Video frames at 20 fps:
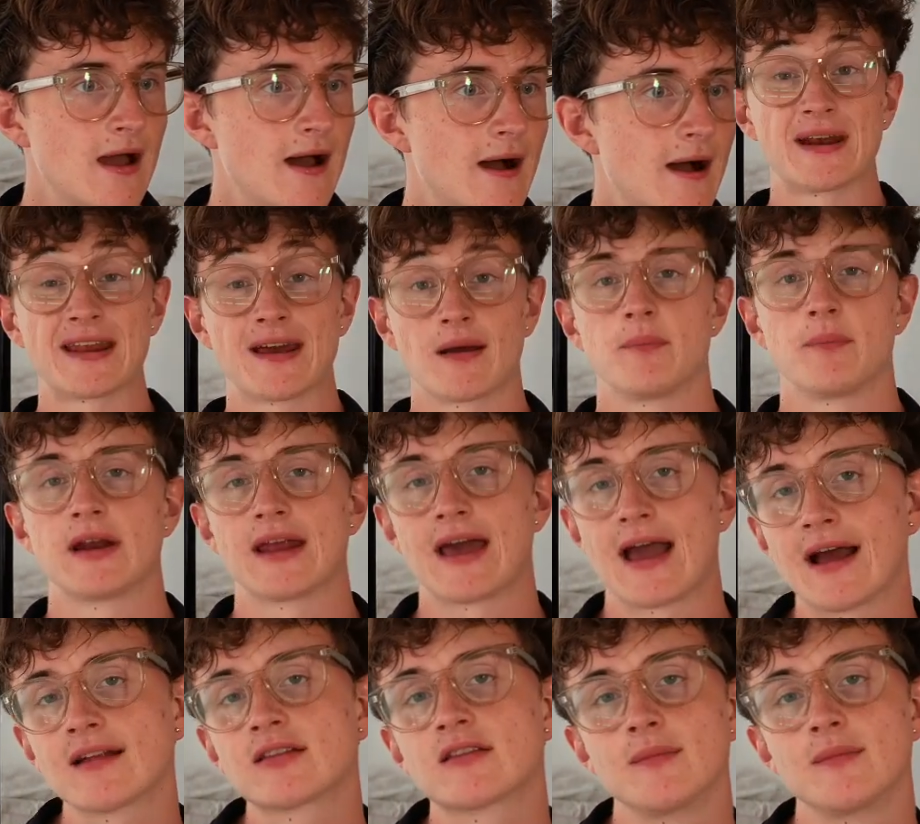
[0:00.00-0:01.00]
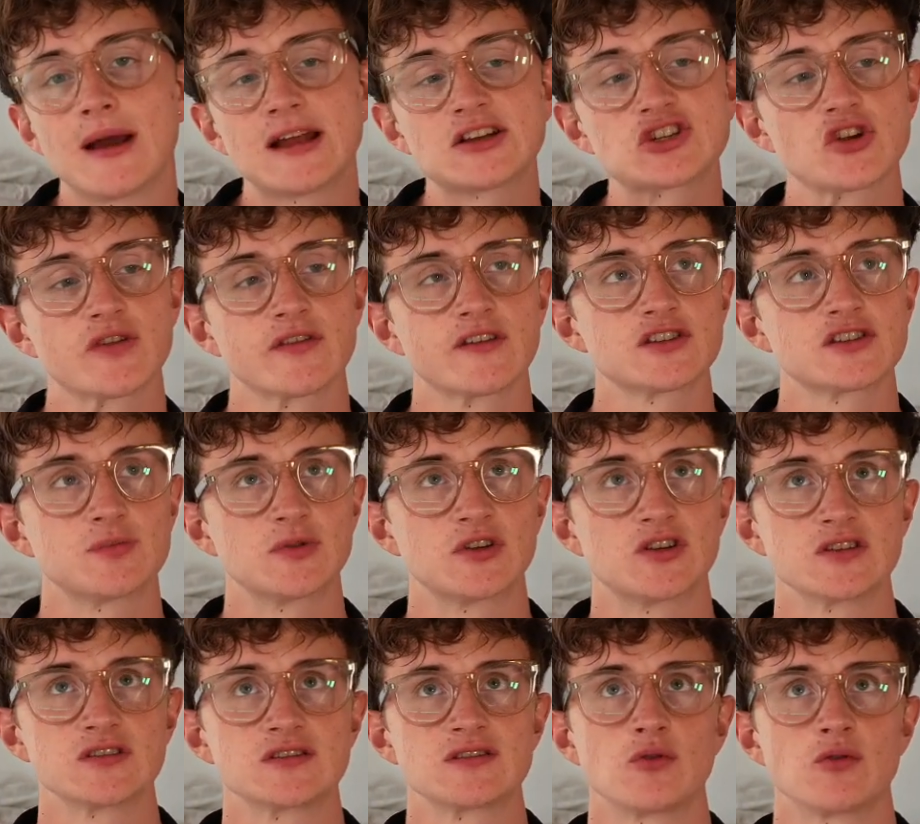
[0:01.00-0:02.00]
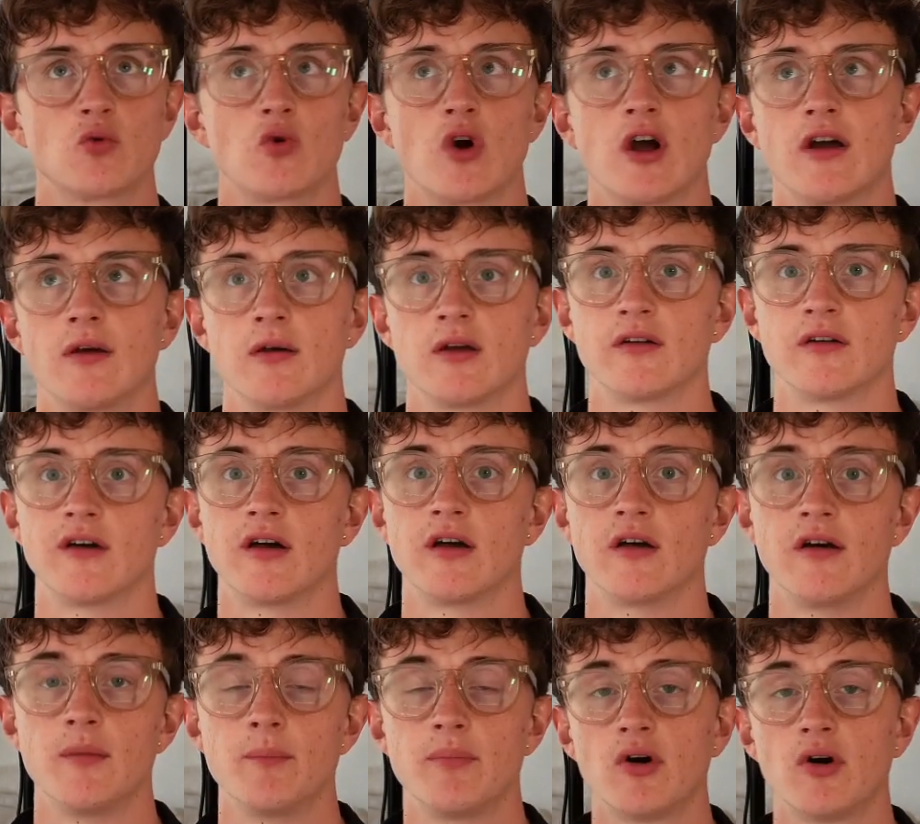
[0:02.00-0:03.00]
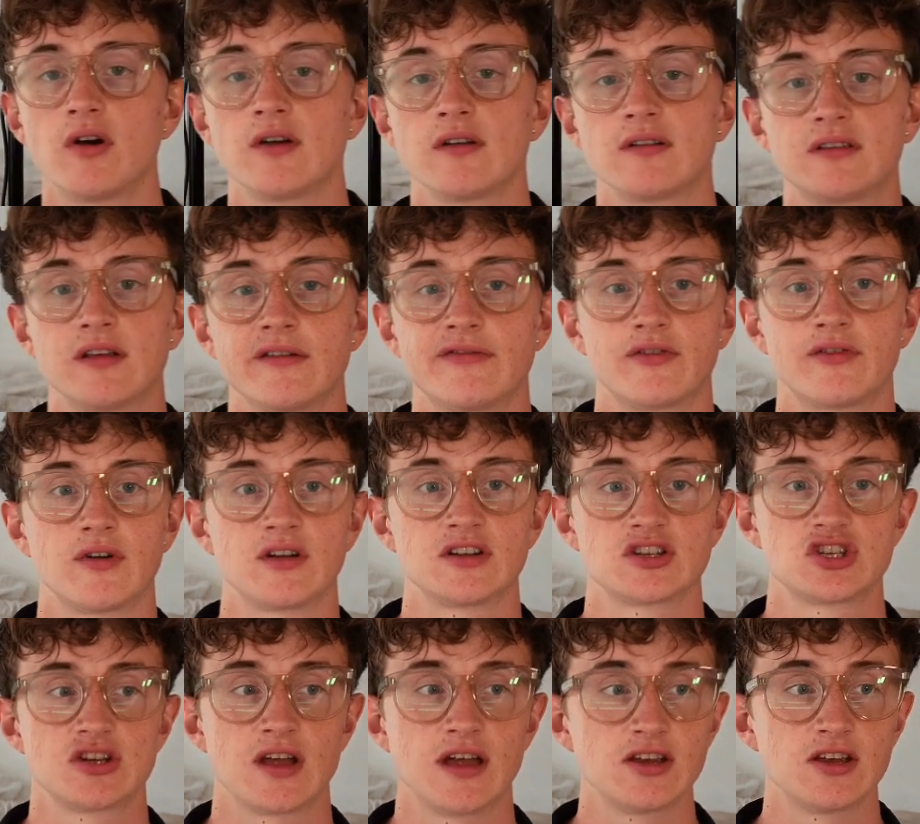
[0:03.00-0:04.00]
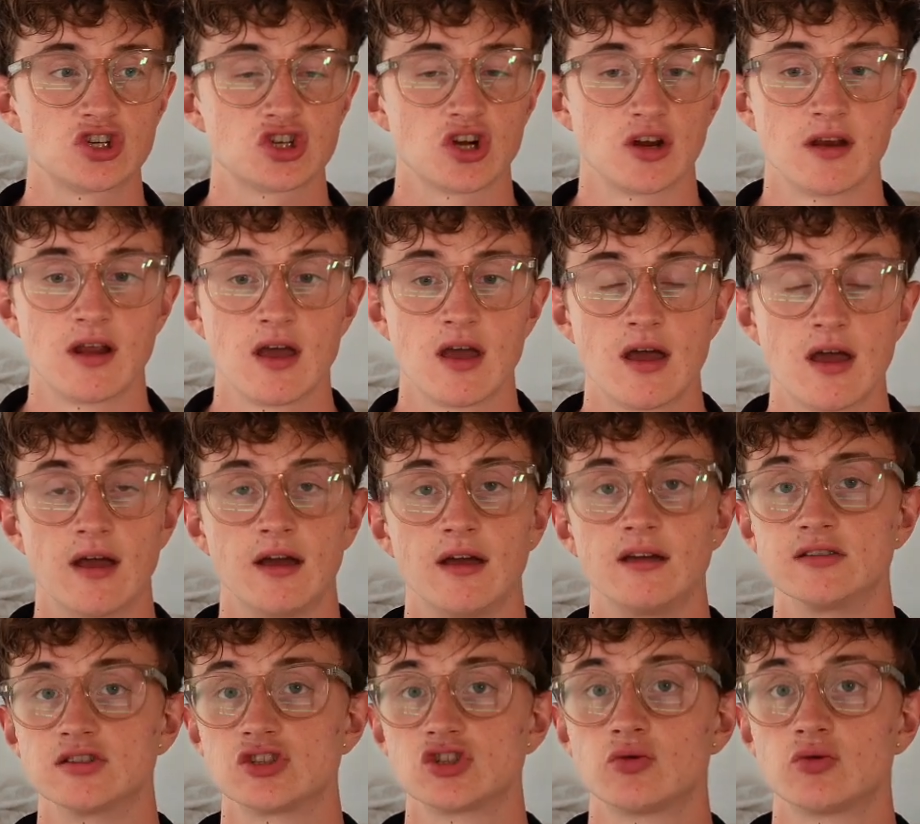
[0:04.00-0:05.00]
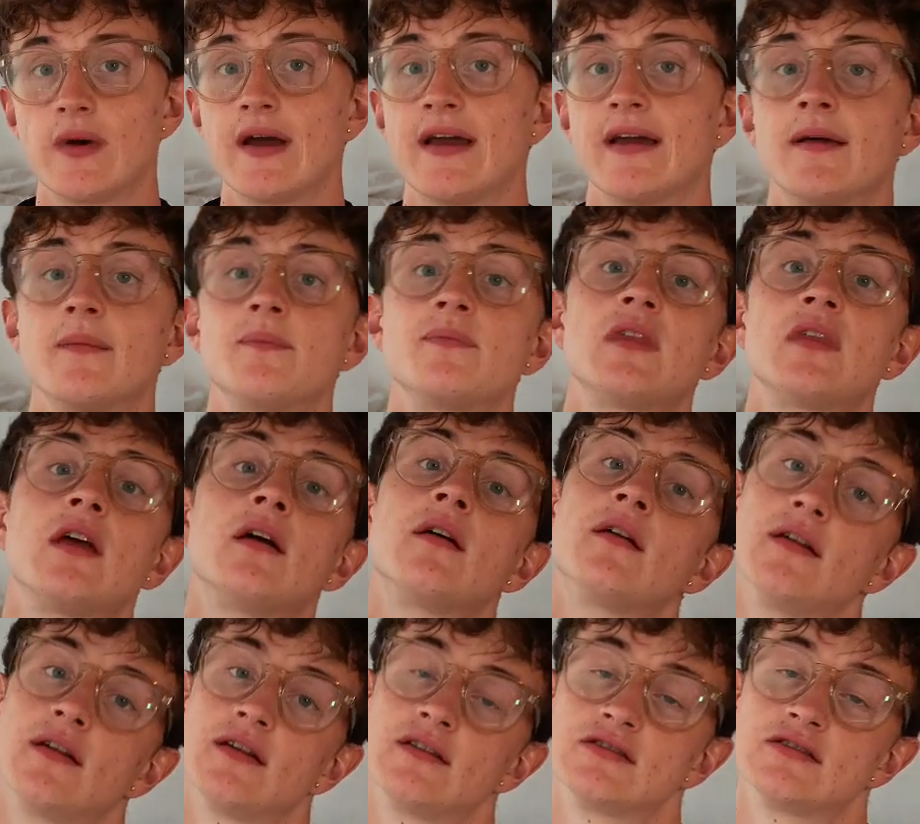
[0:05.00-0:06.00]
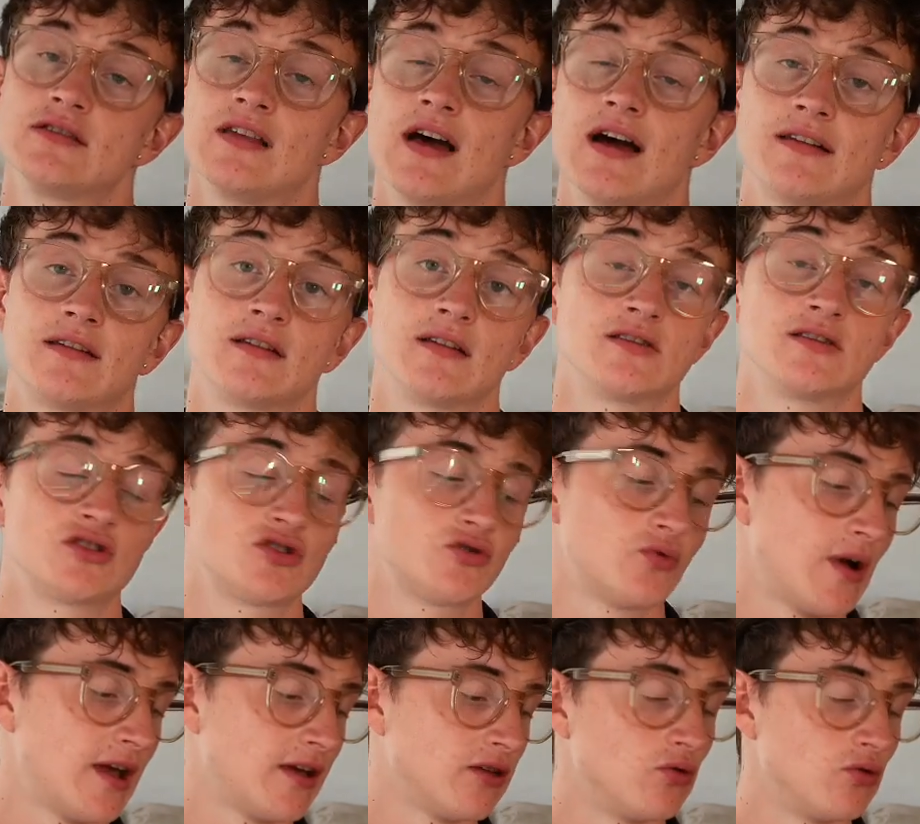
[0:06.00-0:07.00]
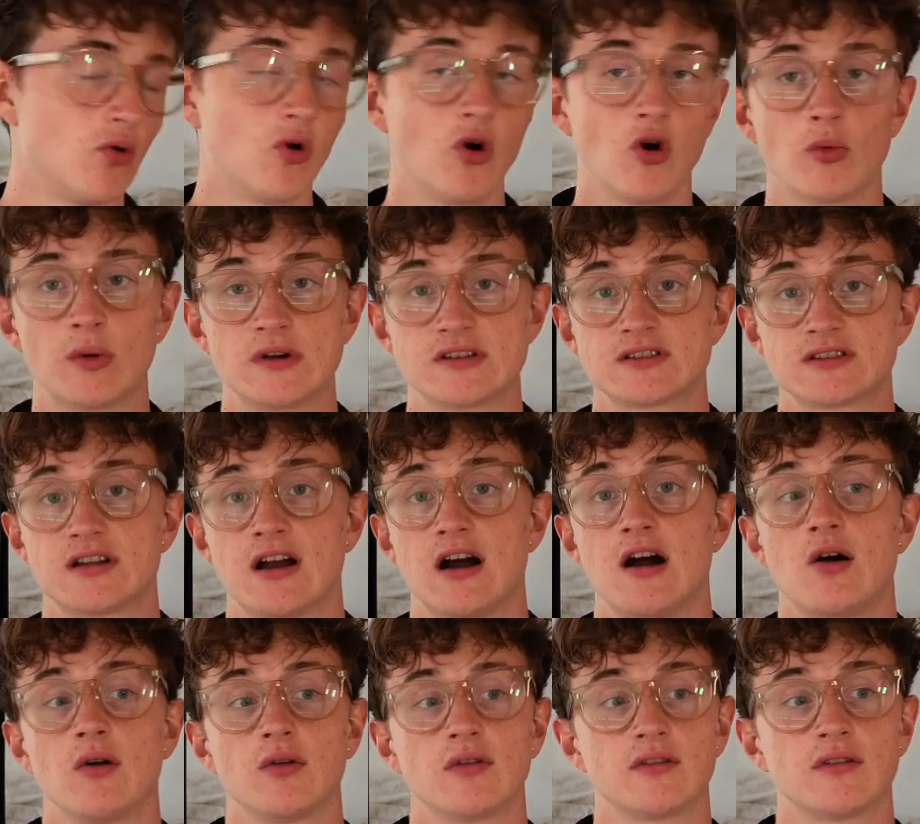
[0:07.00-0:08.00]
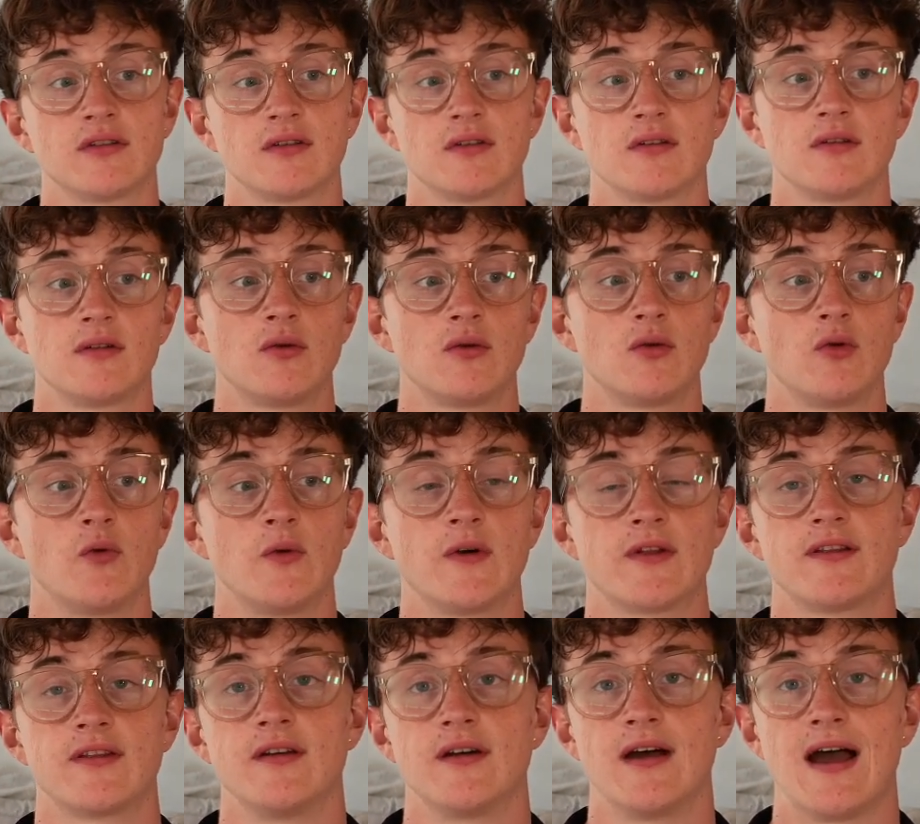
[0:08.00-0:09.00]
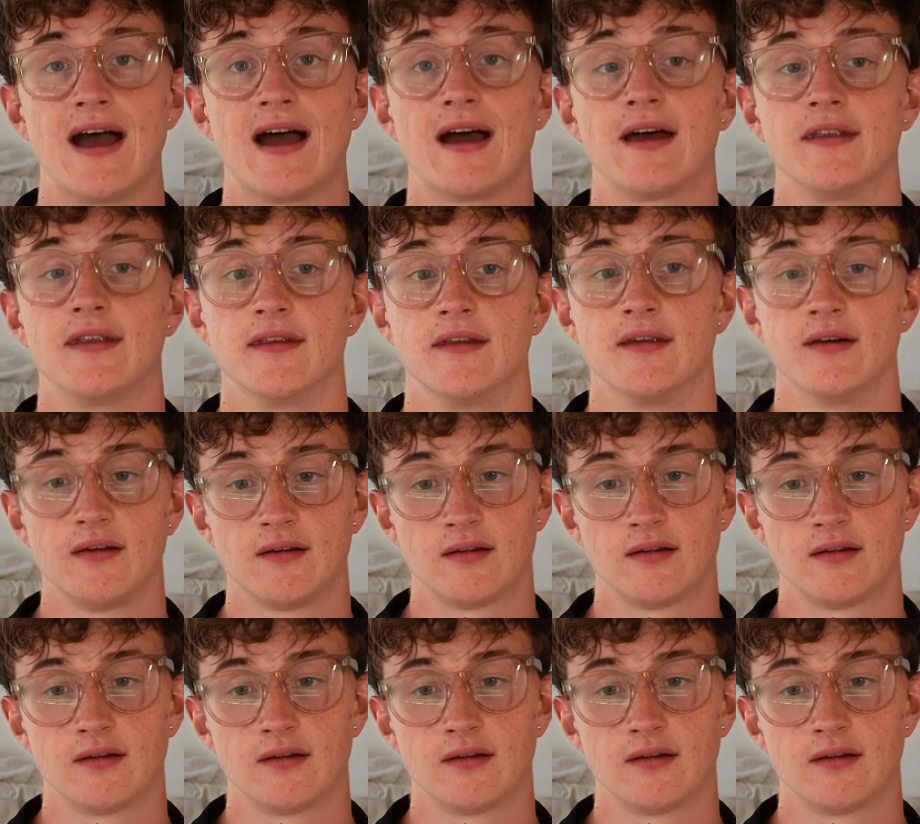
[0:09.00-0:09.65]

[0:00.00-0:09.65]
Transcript: But I had to mention this because an important differentiation in swing is that in swing you always count with the and.